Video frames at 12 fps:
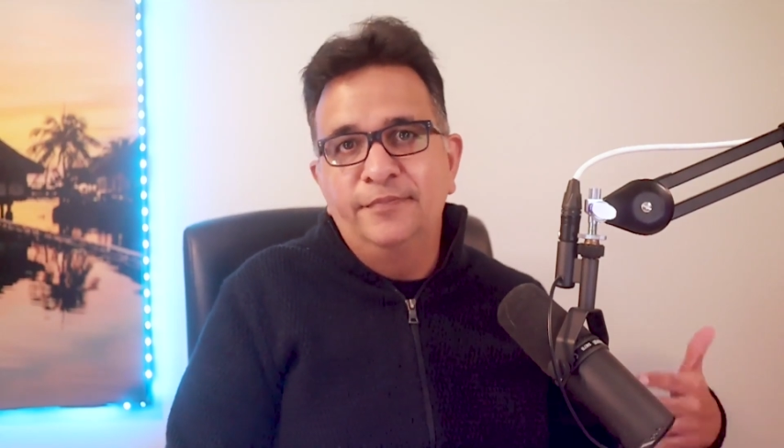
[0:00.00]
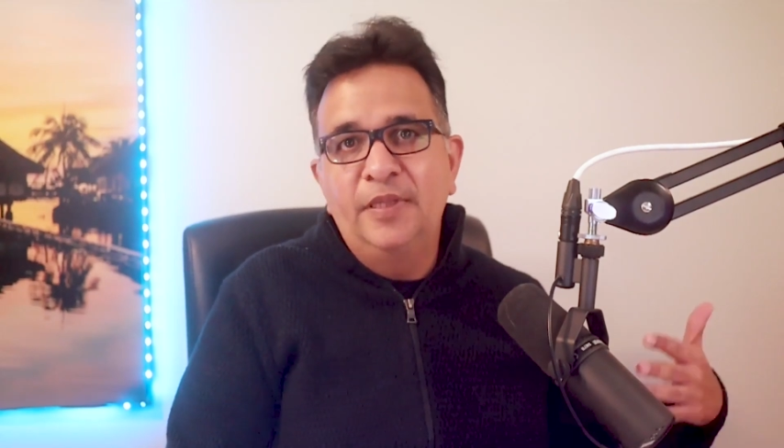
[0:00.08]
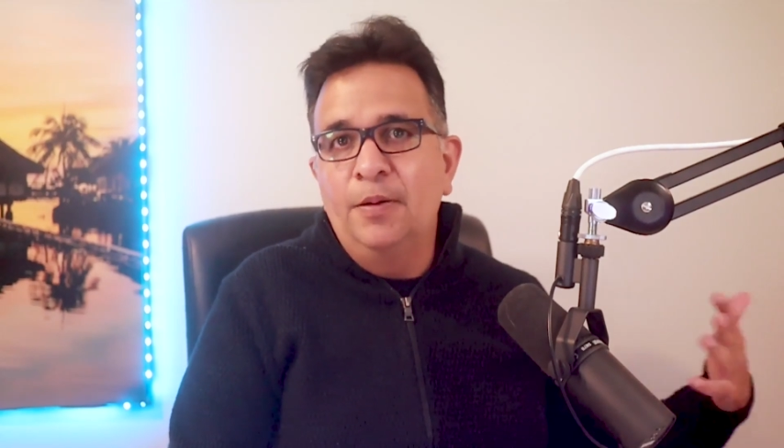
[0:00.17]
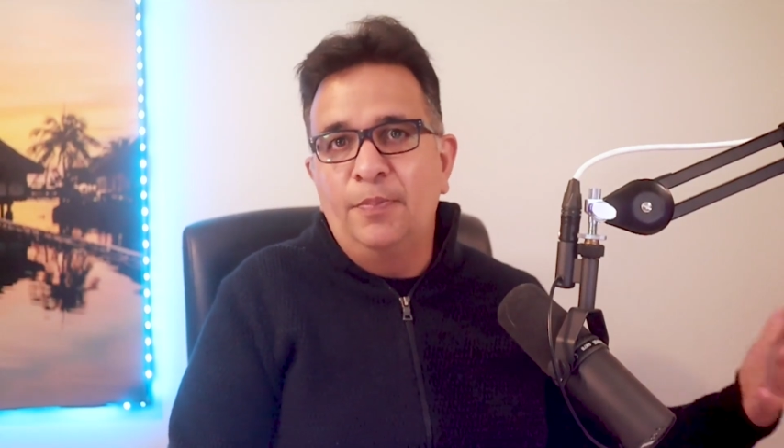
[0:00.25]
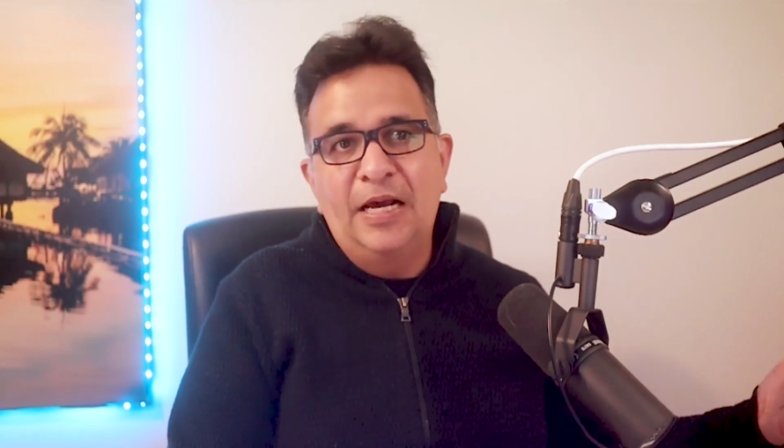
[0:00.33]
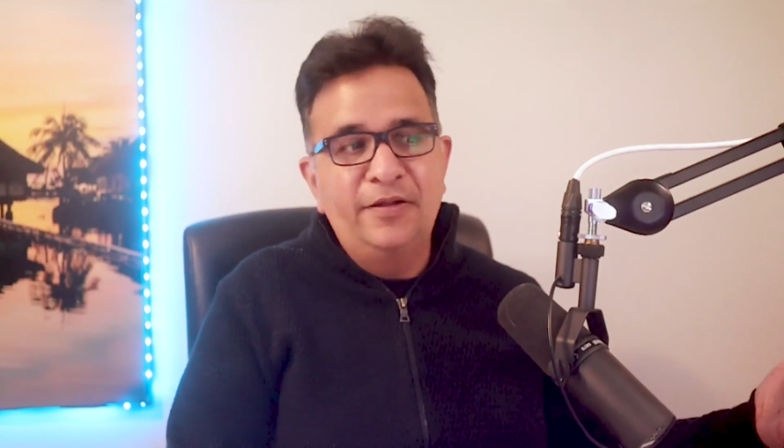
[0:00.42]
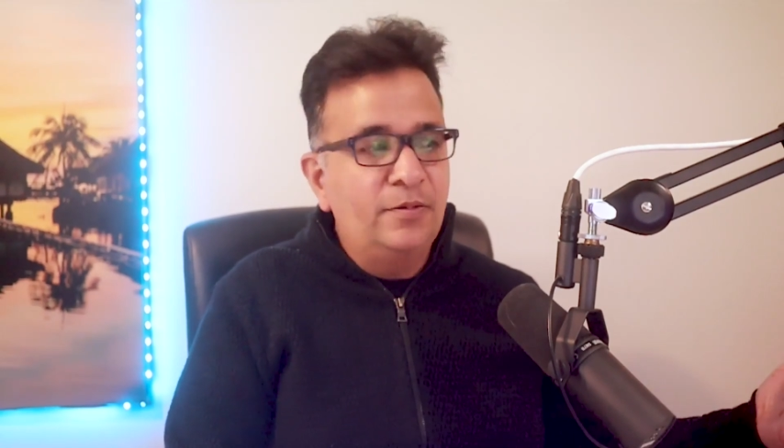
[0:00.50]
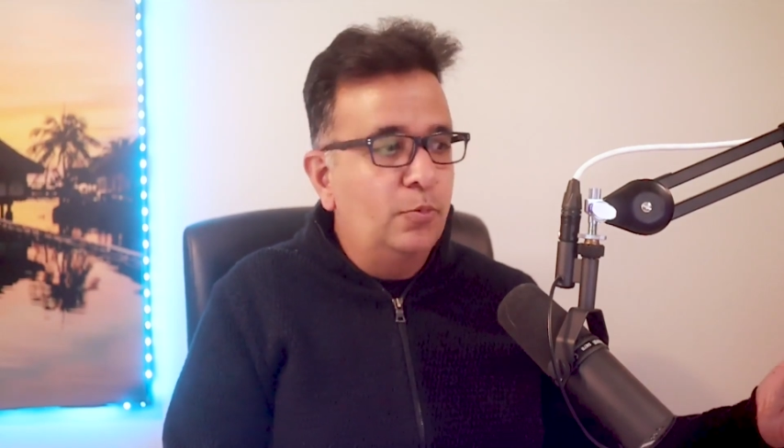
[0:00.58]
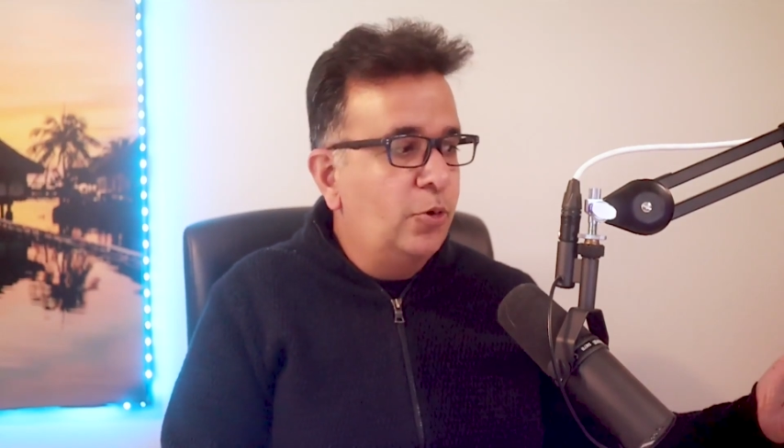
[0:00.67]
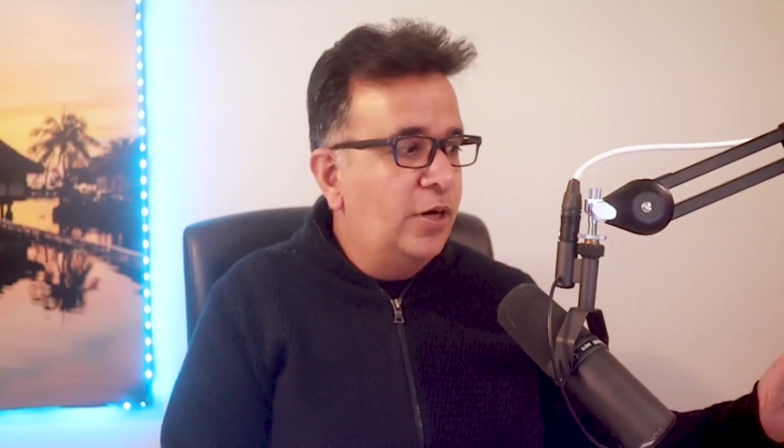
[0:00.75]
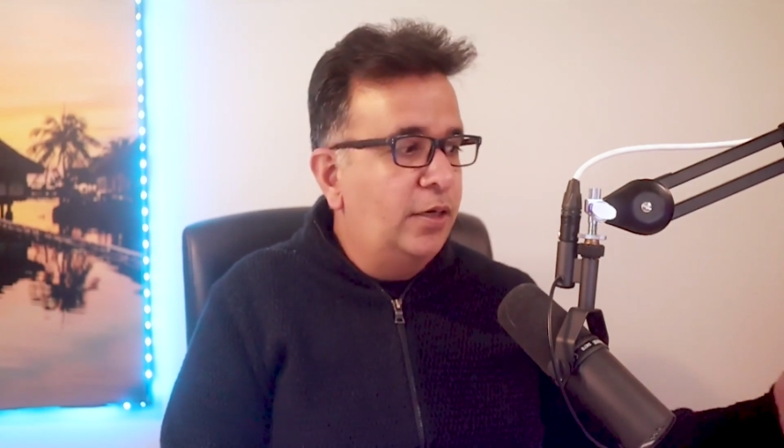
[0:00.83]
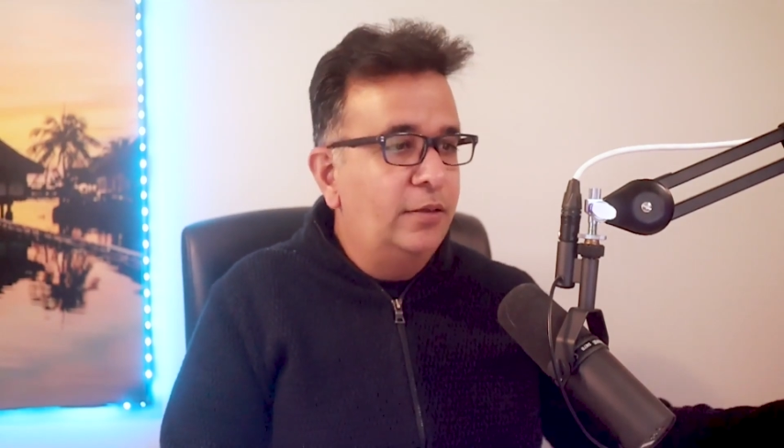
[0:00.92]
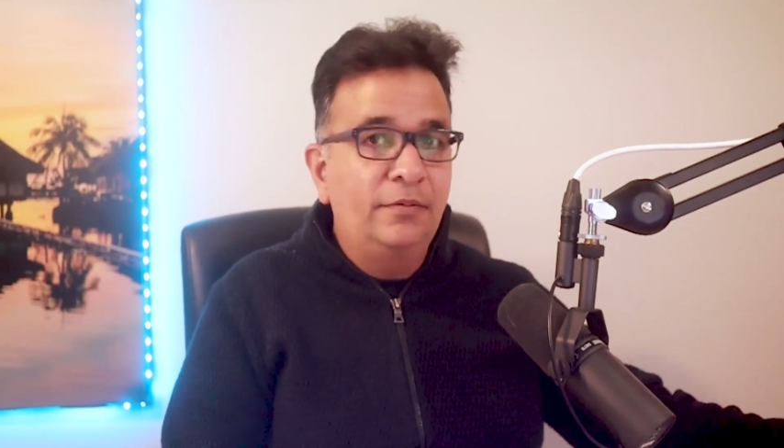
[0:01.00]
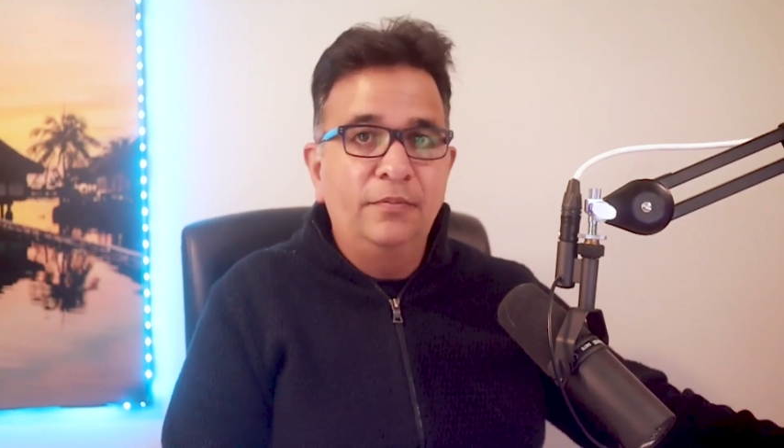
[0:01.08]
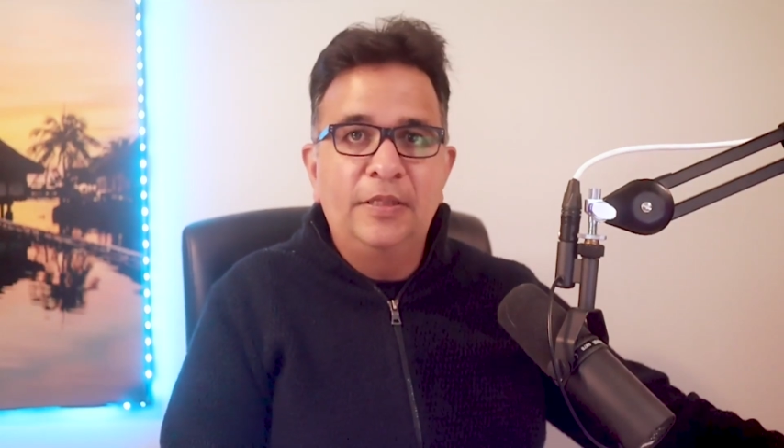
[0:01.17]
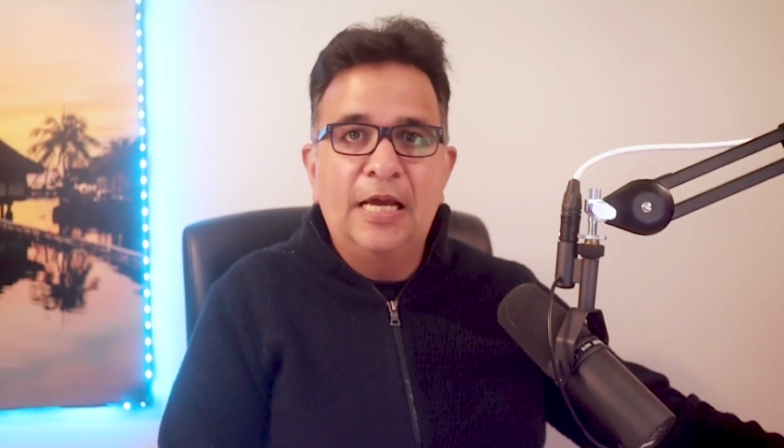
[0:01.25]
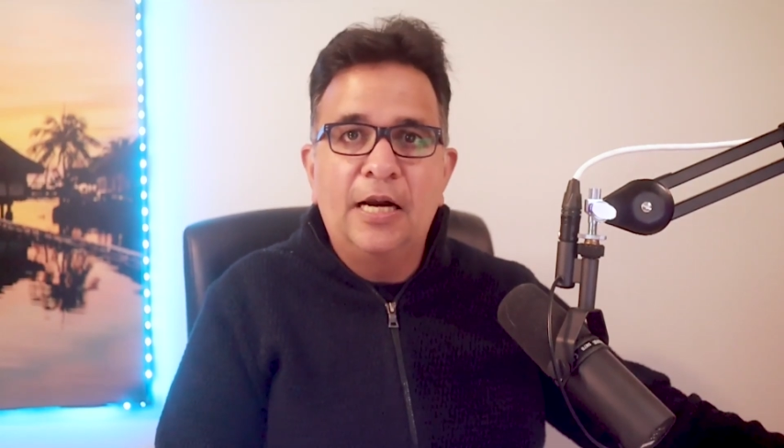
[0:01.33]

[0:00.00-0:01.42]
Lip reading: They apply somewhere, they